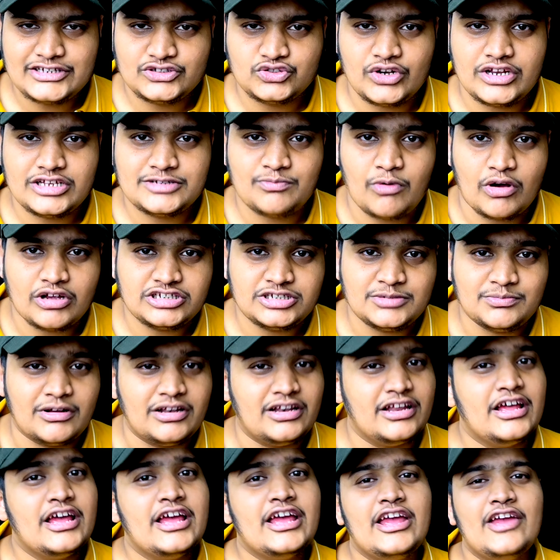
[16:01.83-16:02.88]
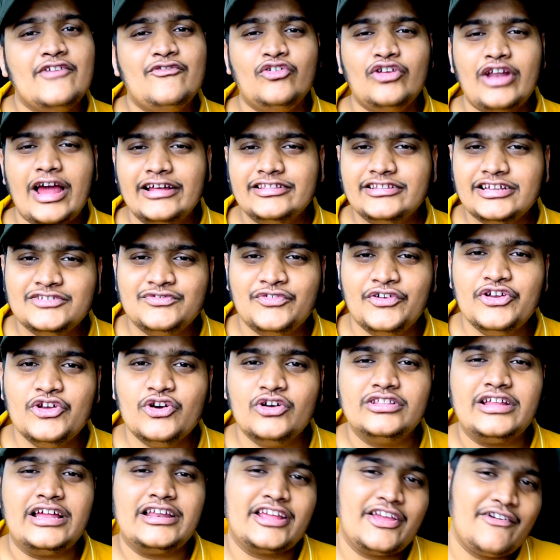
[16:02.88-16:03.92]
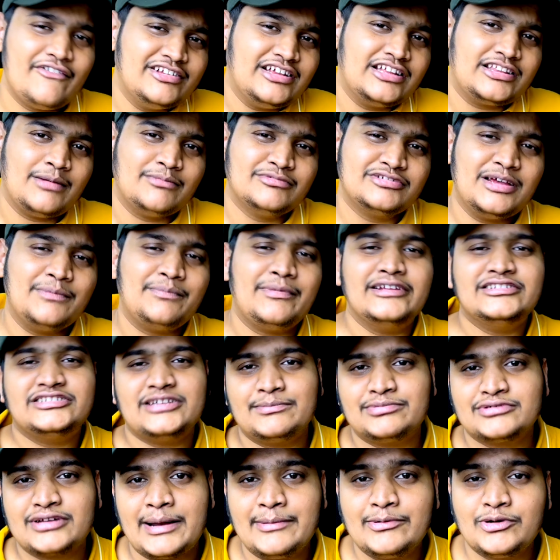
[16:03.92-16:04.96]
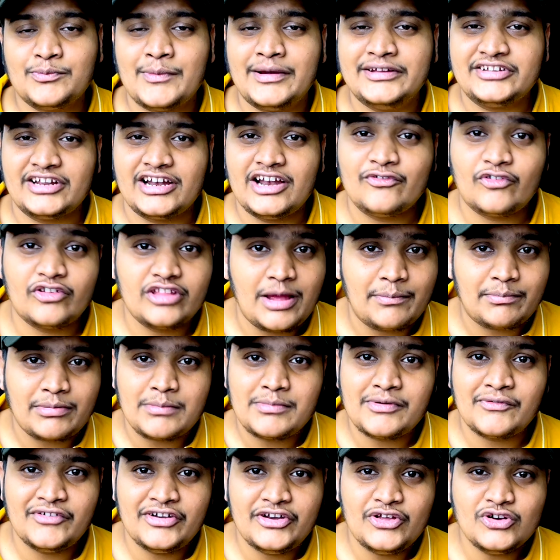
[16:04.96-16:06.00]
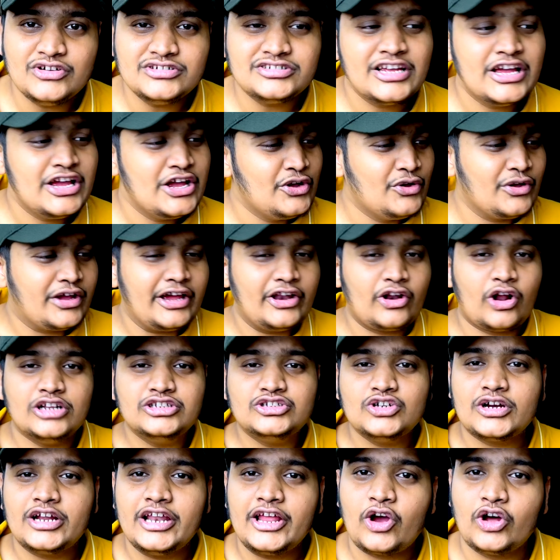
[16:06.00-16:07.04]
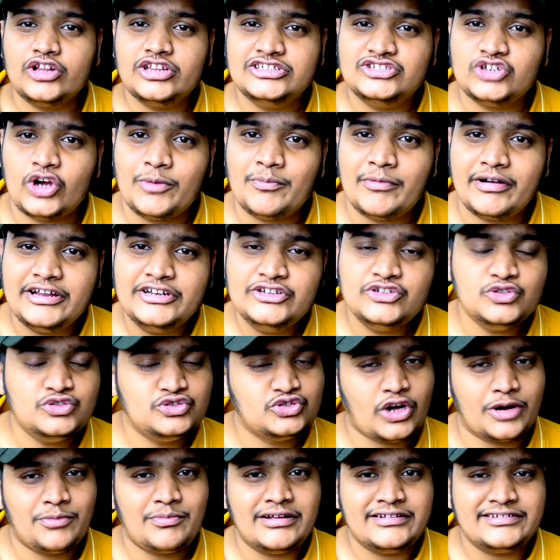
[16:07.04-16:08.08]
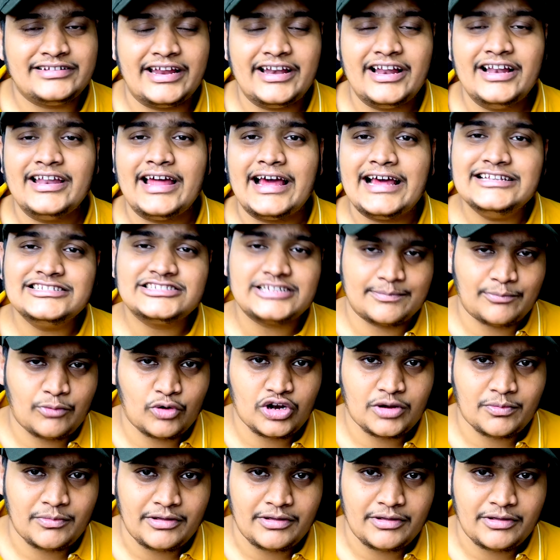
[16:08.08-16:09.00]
soon as possible. If you like this video, then give us a thumbs up and subscribe to my channel for the upcoming videos. You can also click on the join button to join my channel and support